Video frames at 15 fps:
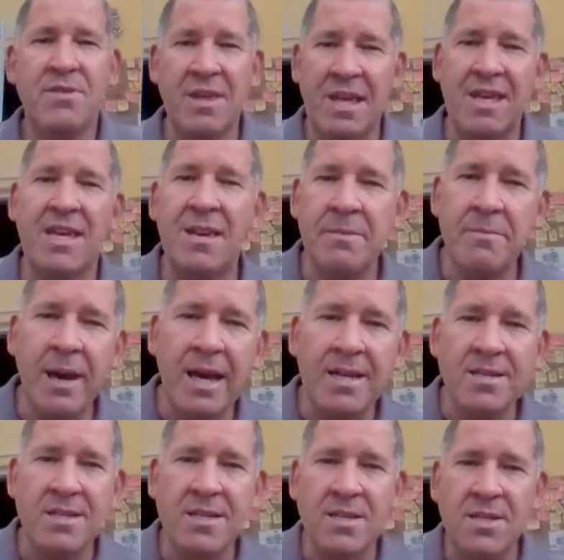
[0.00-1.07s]
Thinking
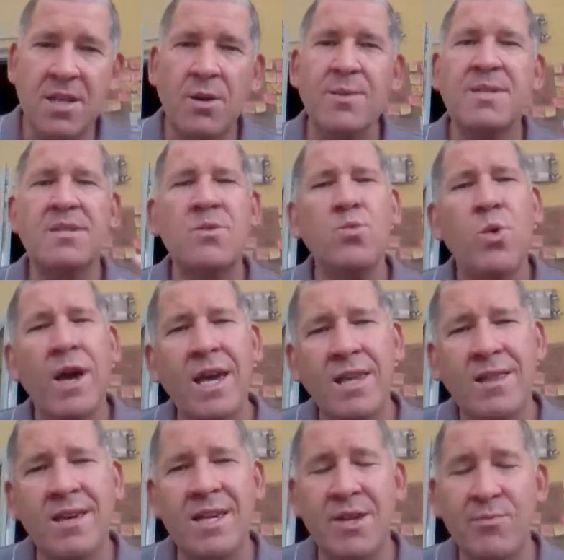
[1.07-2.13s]
makes it so. It's the way
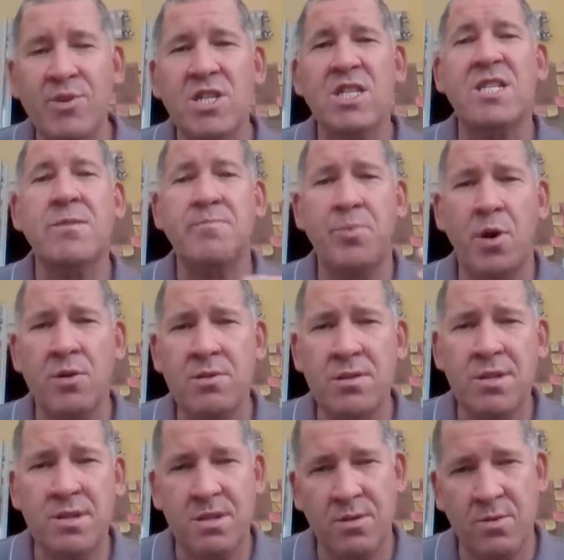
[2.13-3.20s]
that you
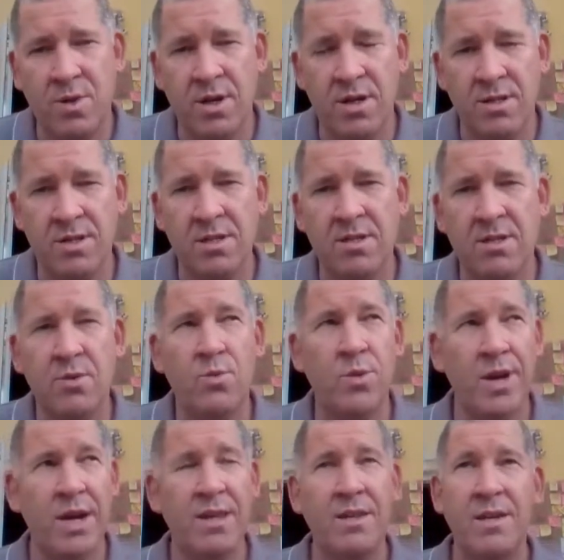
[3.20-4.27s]
respond to the world. It's the
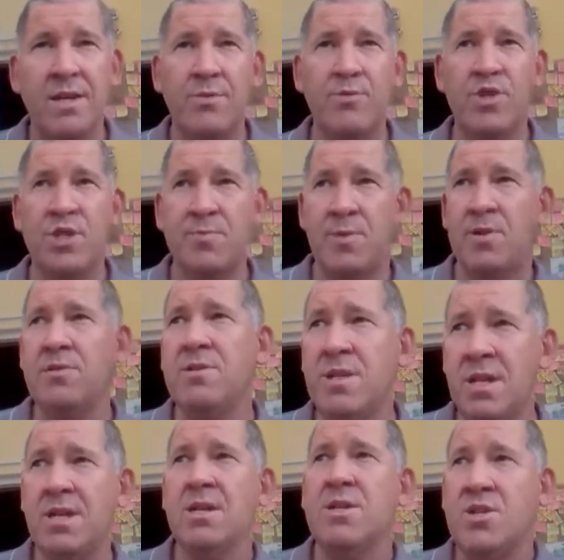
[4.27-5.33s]
way that you respond
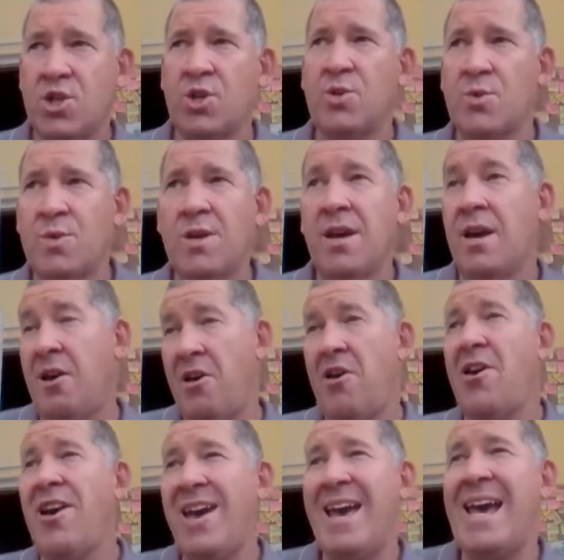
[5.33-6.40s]
to
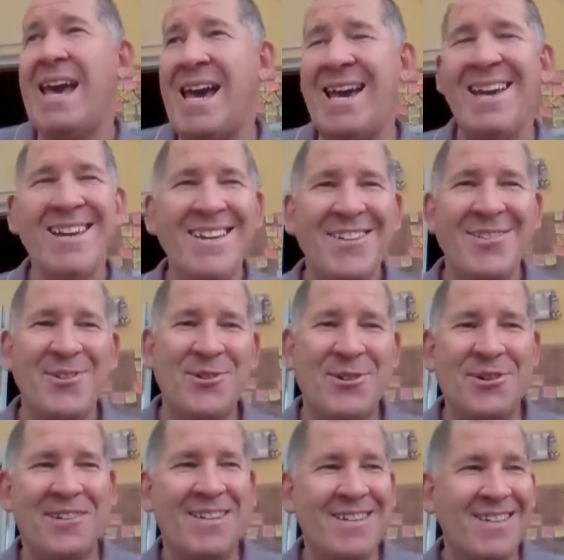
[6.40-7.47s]
her hair,
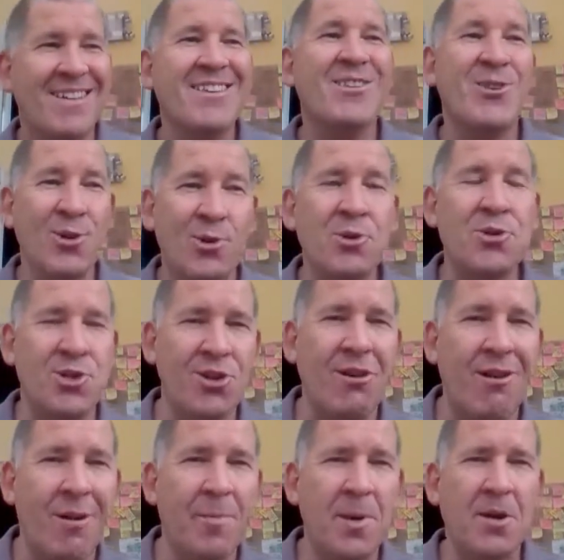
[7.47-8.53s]
or your
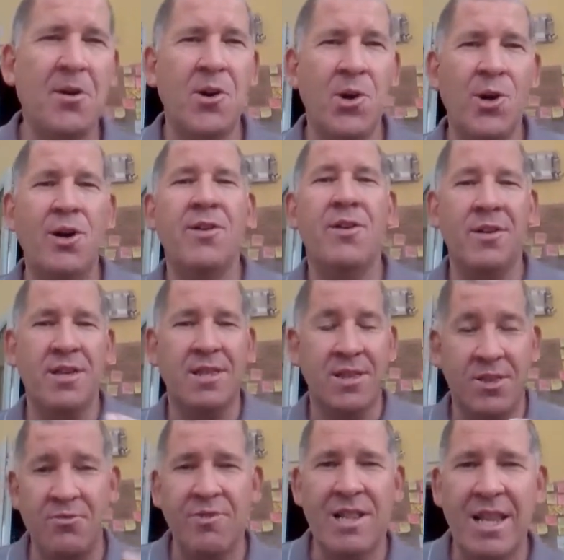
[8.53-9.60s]
job, or
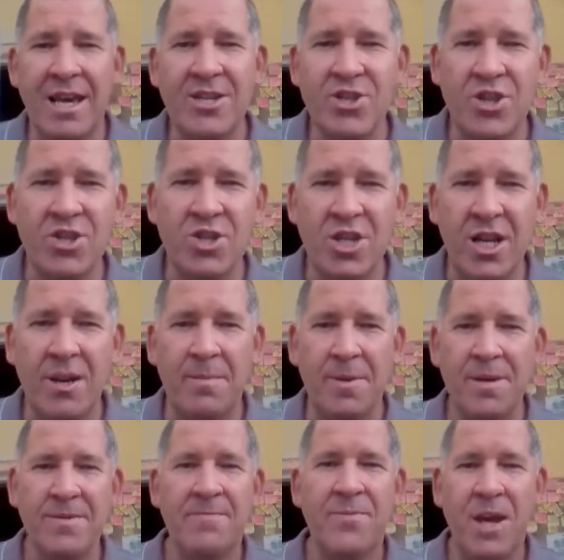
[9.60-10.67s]
the relationship,
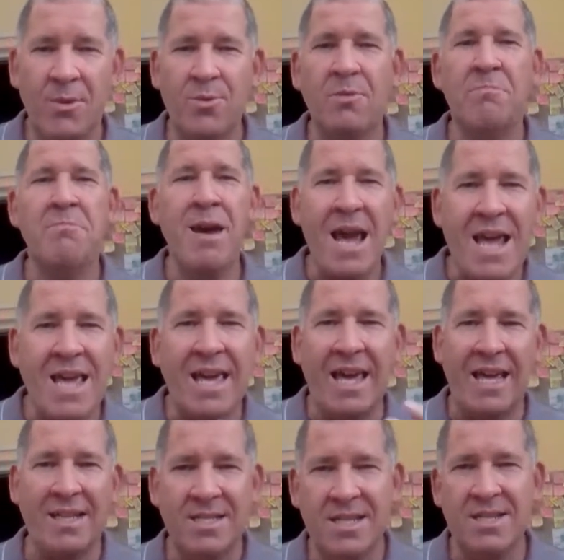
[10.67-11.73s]
that will make
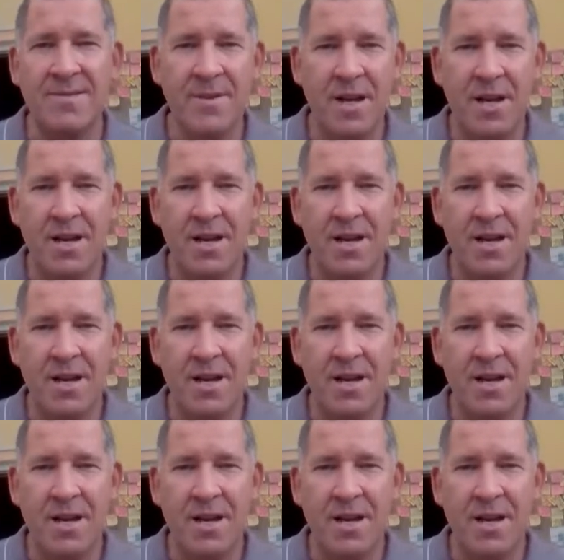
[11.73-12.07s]
it